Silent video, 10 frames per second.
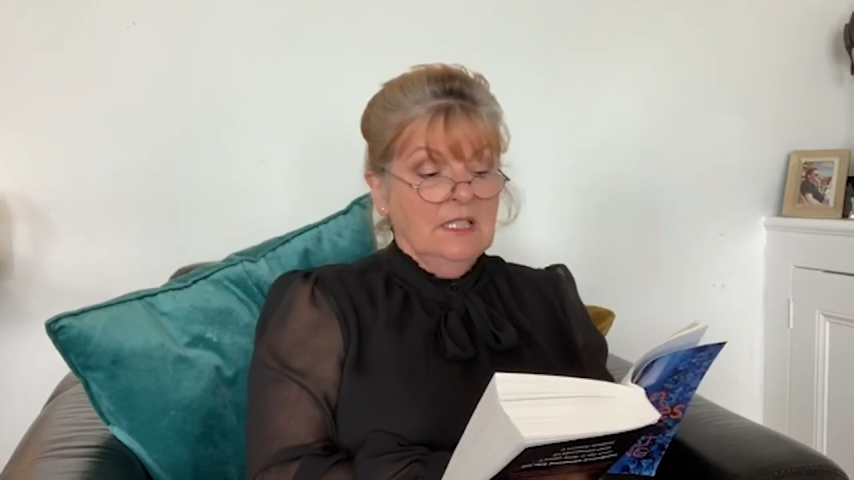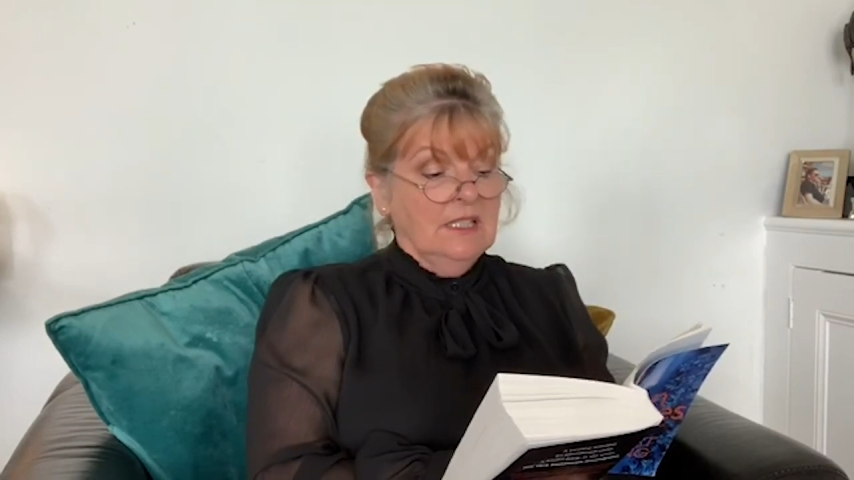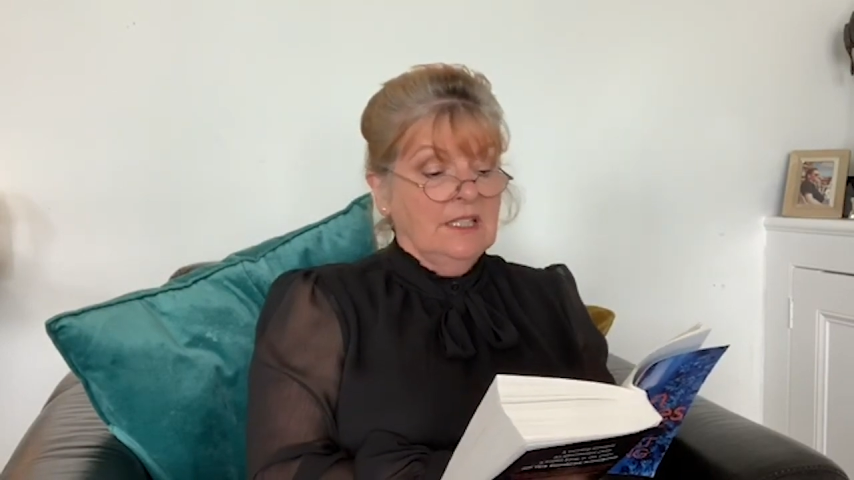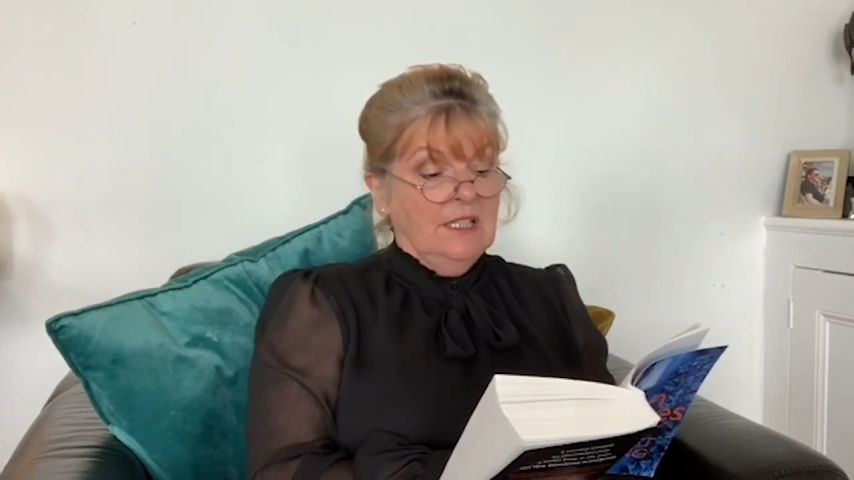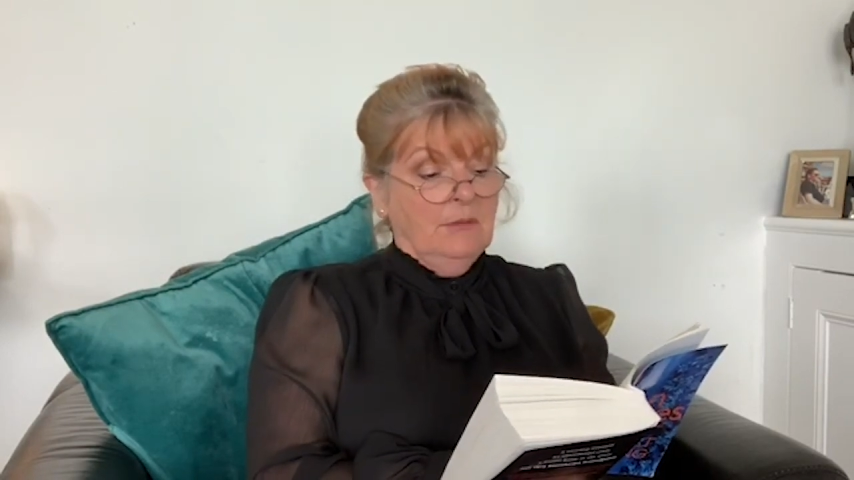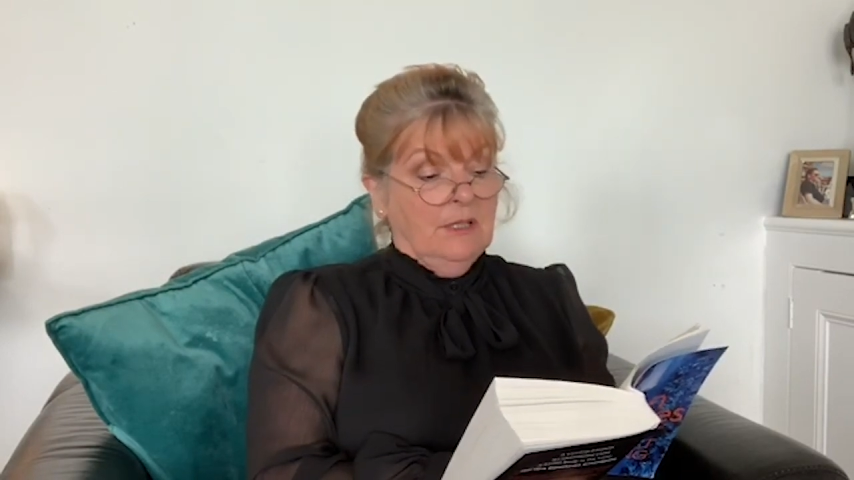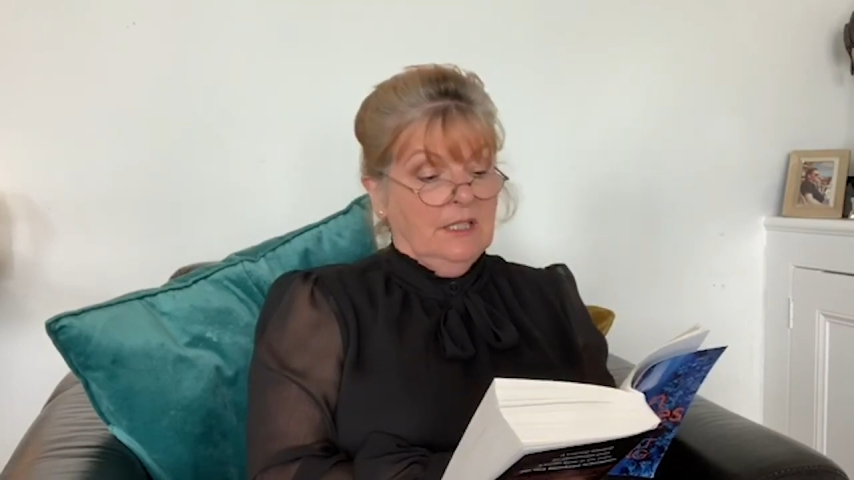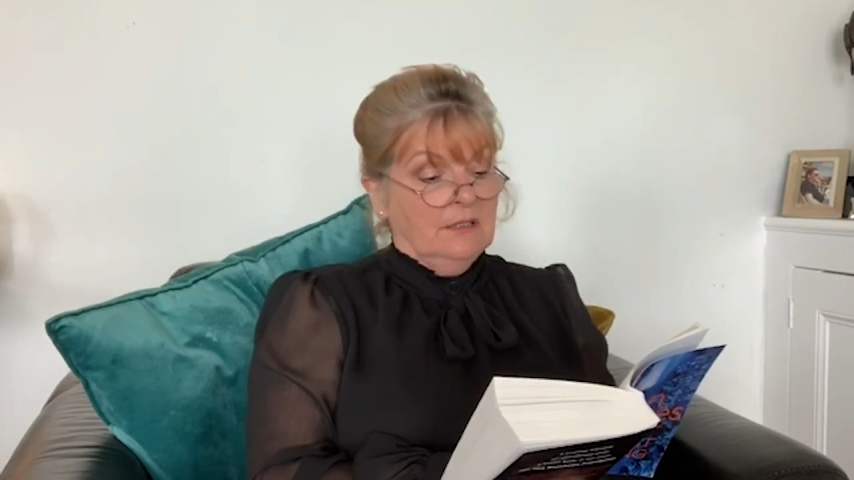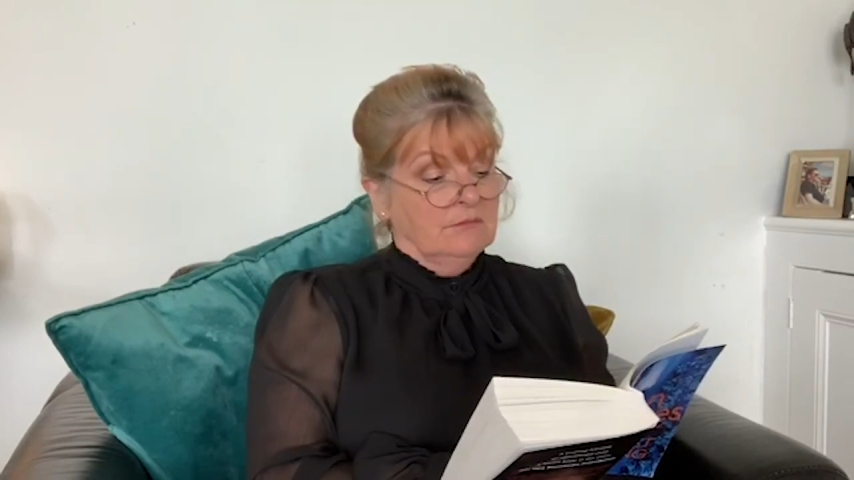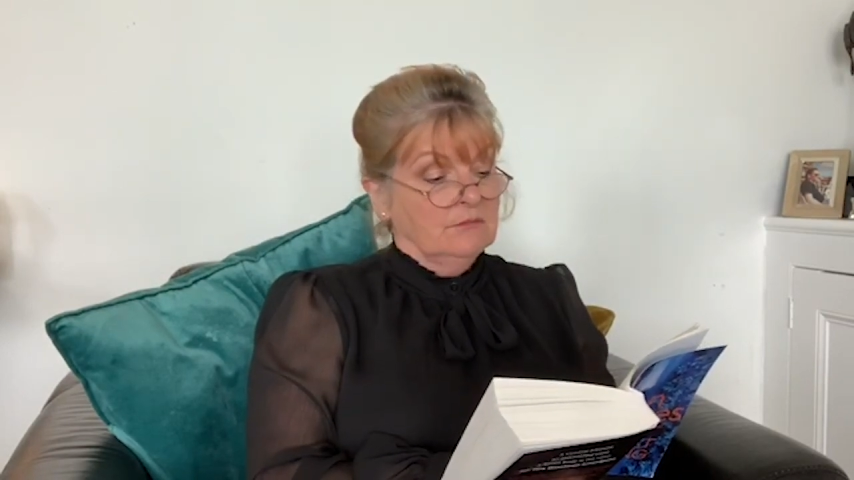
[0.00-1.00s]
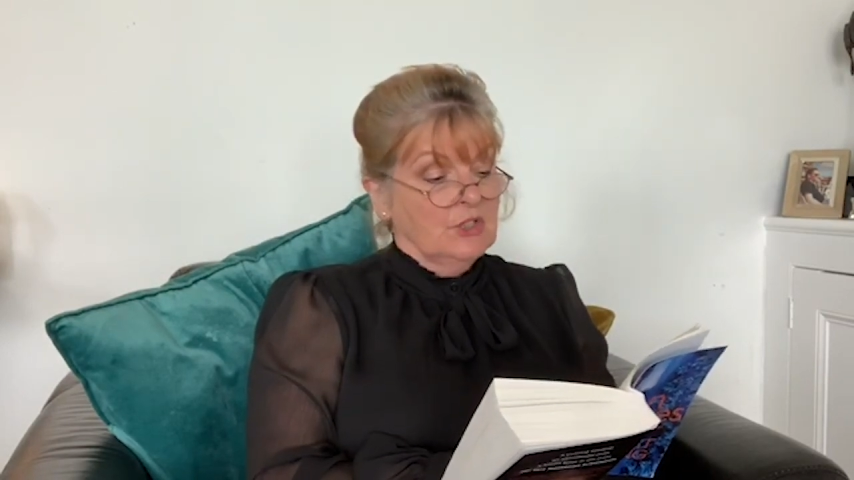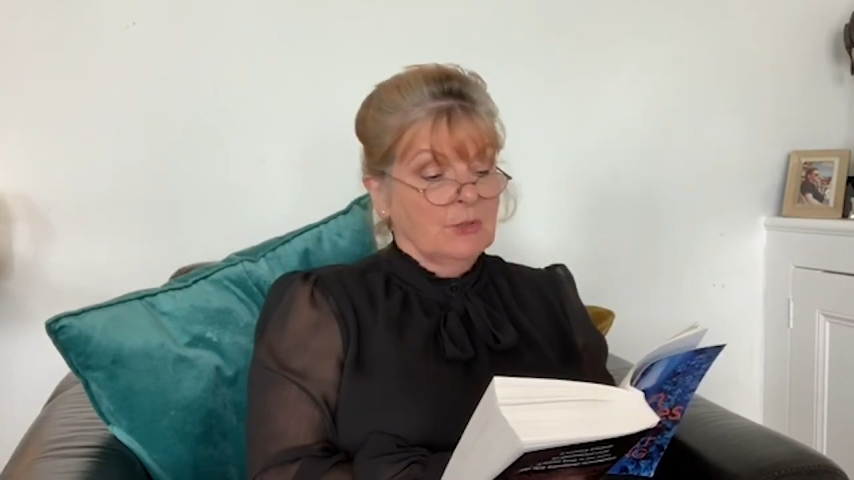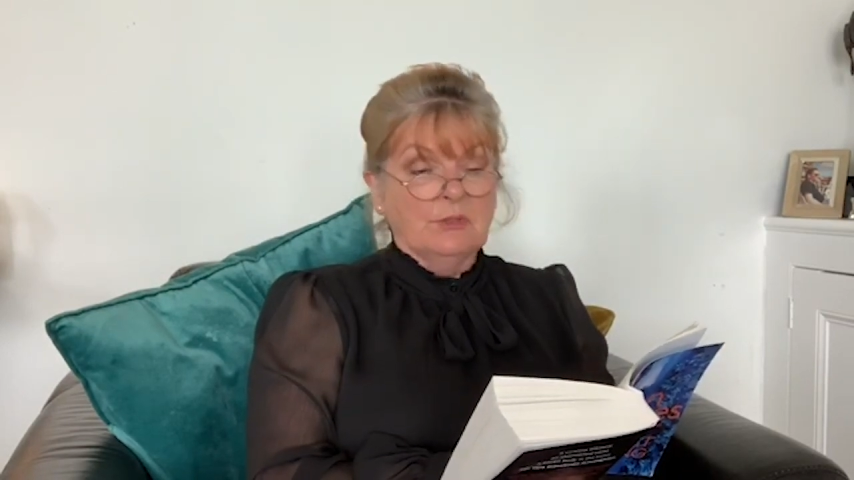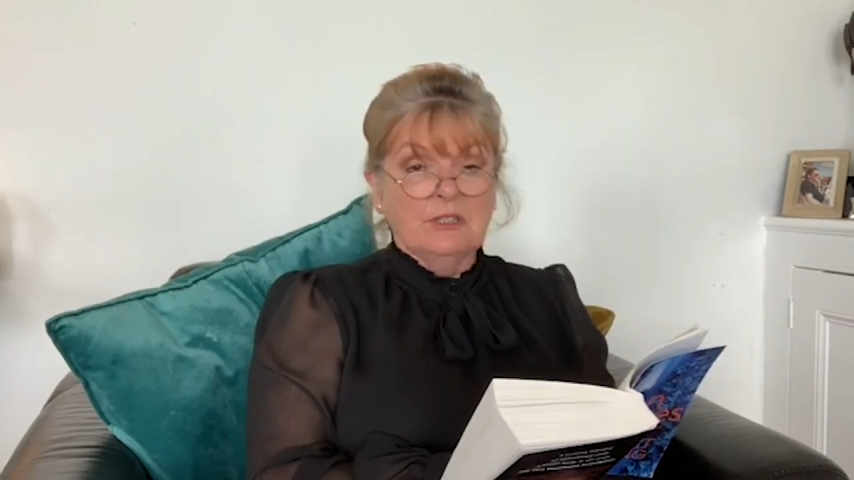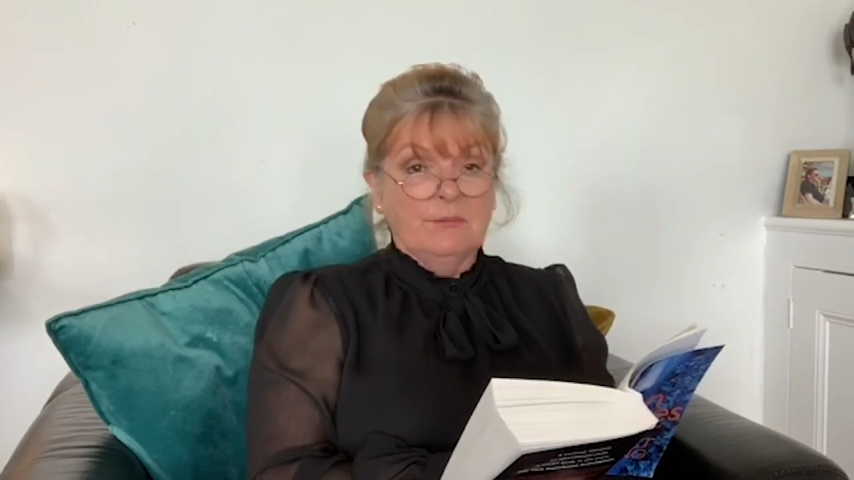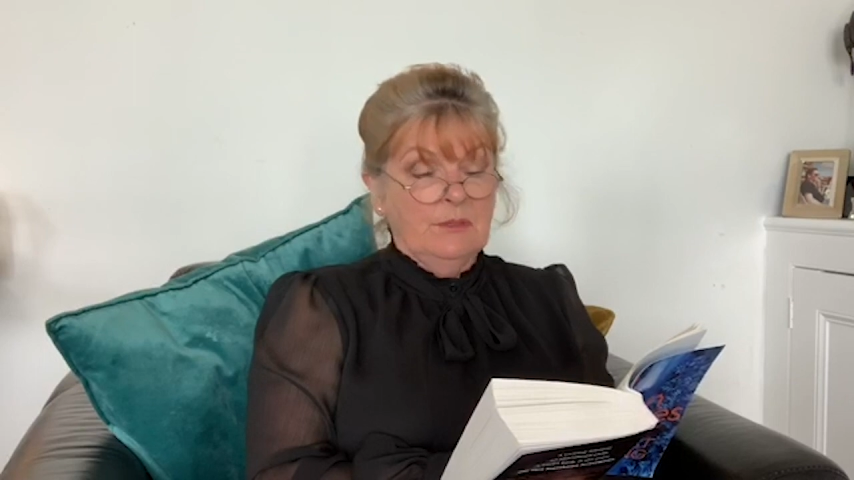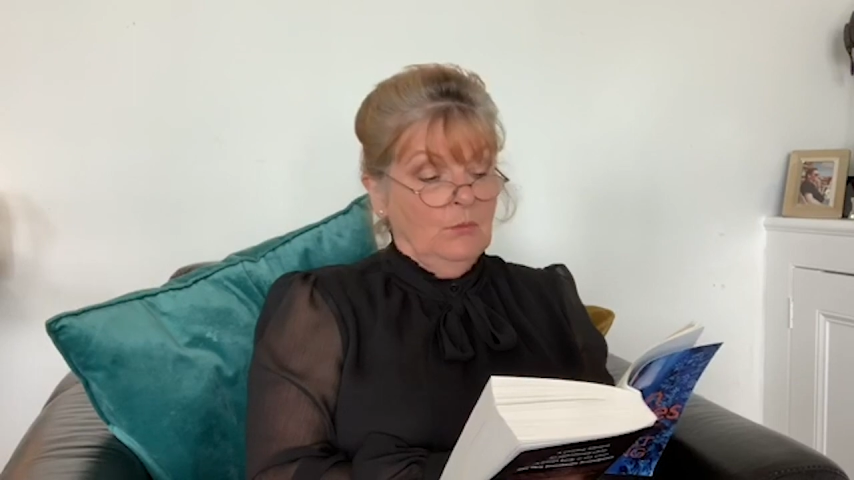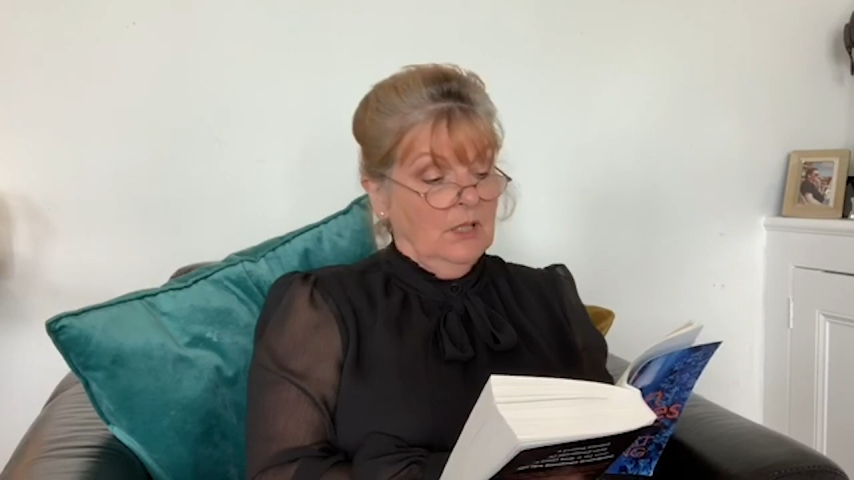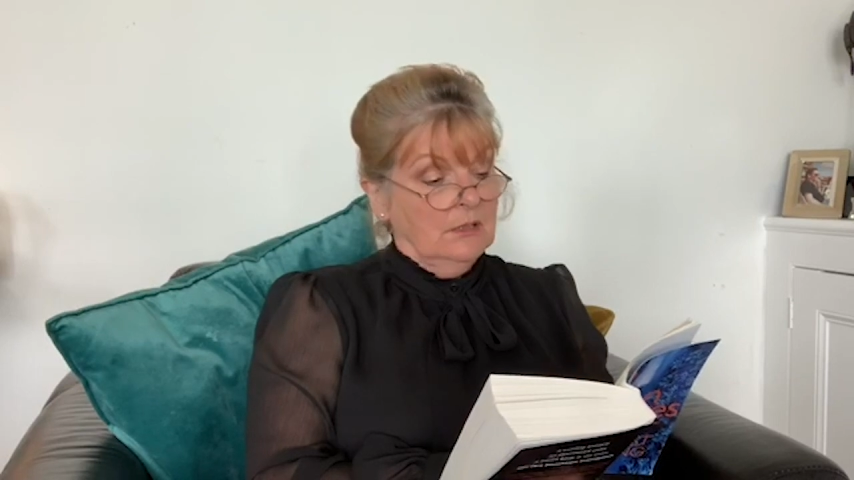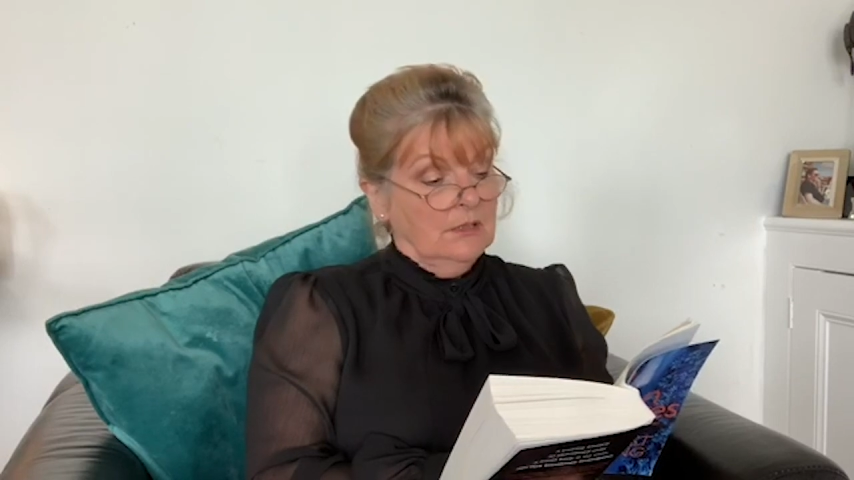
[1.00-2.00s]
and anyway, she wouldn't have been
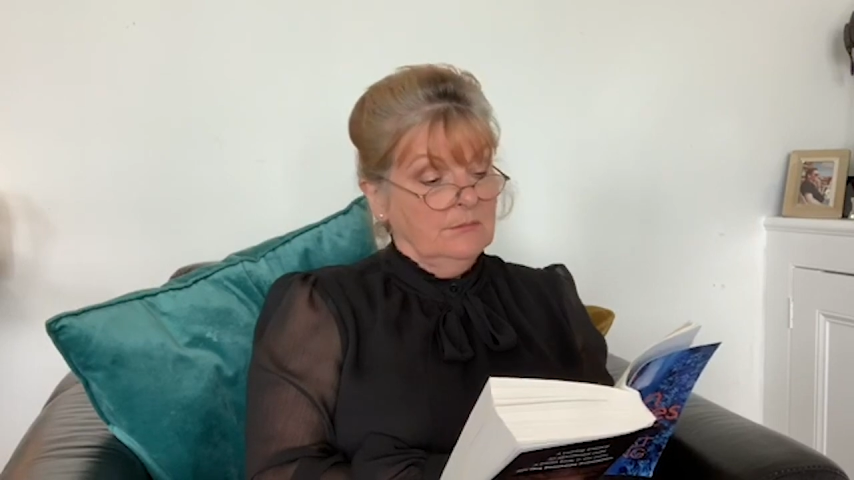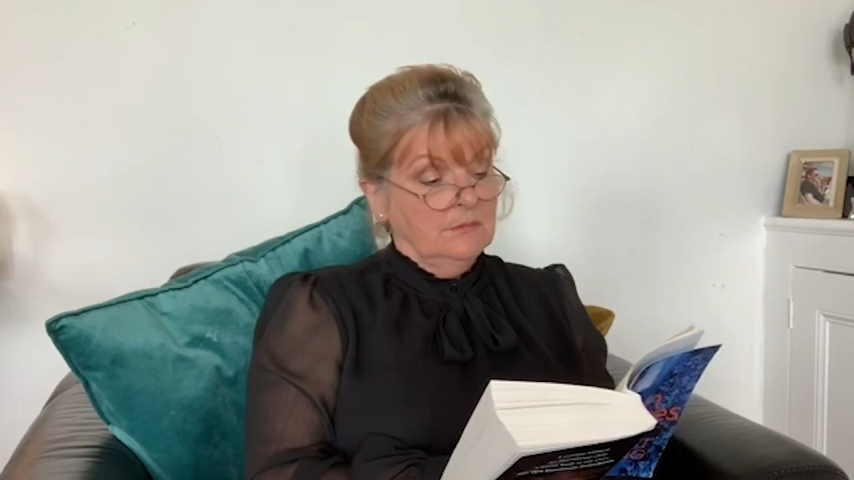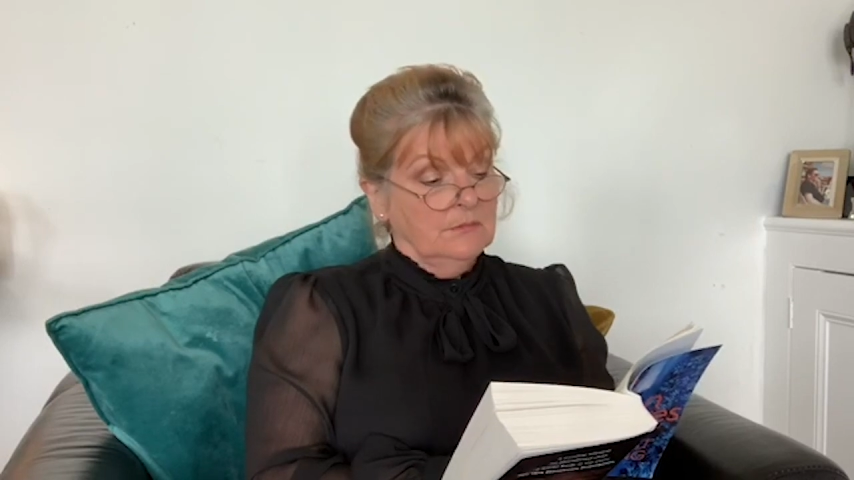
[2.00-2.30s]
welcome.